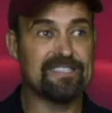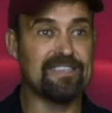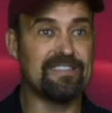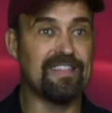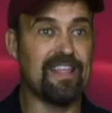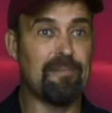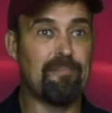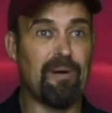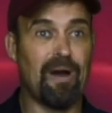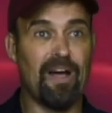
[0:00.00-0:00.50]
And
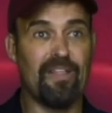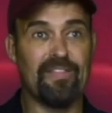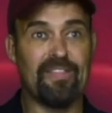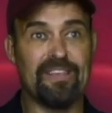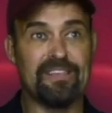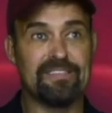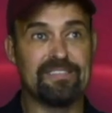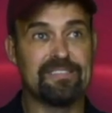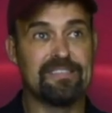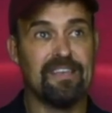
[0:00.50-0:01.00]
they bought
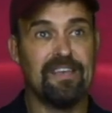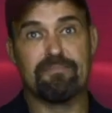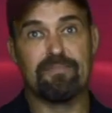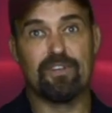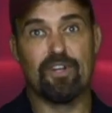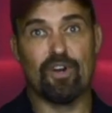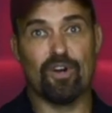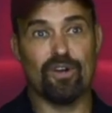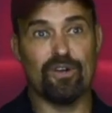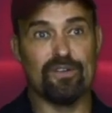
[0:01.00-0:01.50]
this
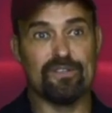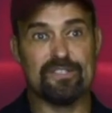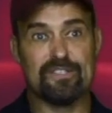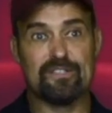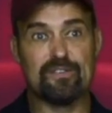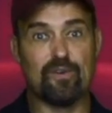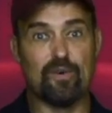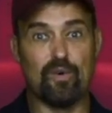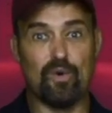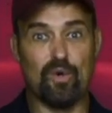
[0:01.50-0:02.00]
girls'
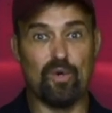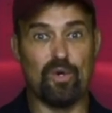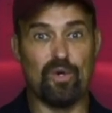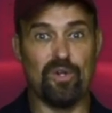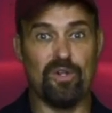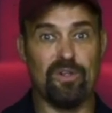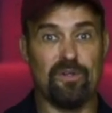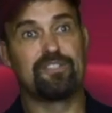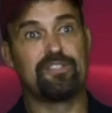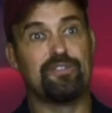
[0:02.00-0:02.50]

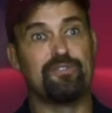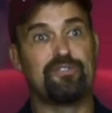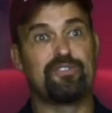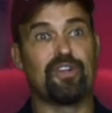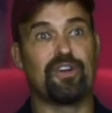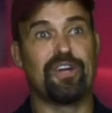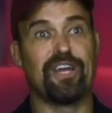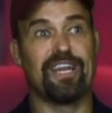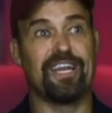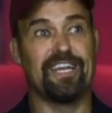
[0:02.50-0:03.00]
school to
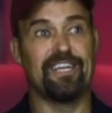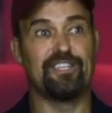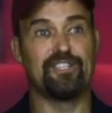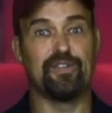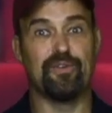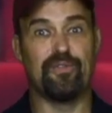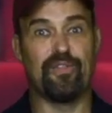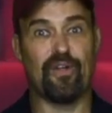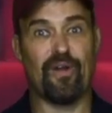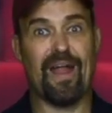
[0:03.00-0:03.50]
turn it
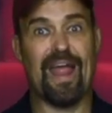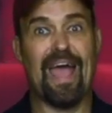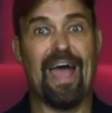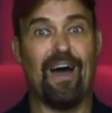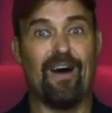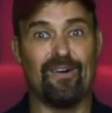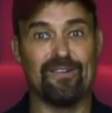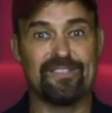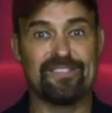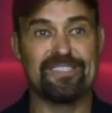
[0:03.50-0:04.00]
into their
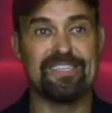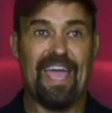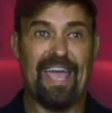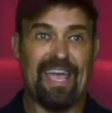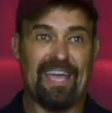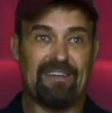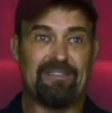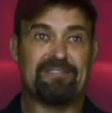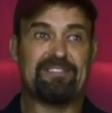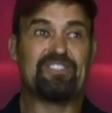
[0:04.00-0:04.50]
house,
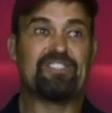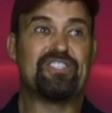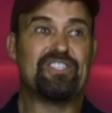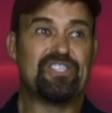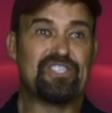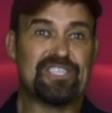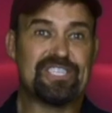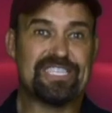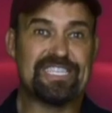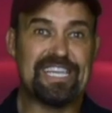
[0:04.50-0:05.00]
and she
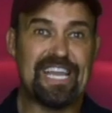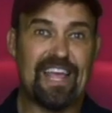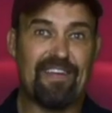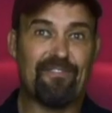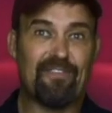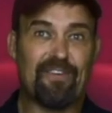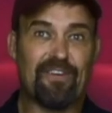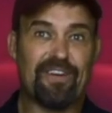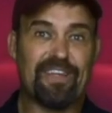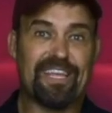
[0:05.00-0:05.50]
just
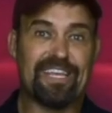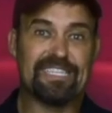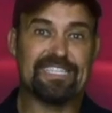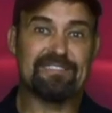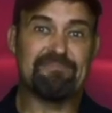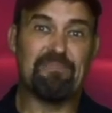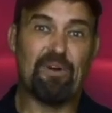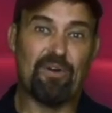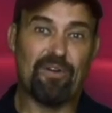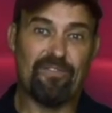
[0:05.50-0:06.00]
never
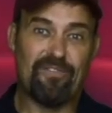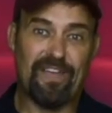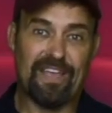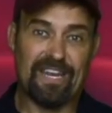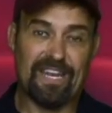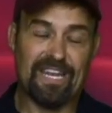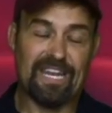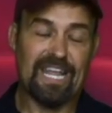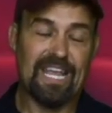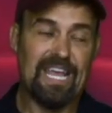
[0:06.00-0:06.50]
gets
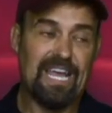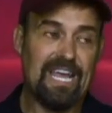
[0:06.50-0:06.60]
motivated.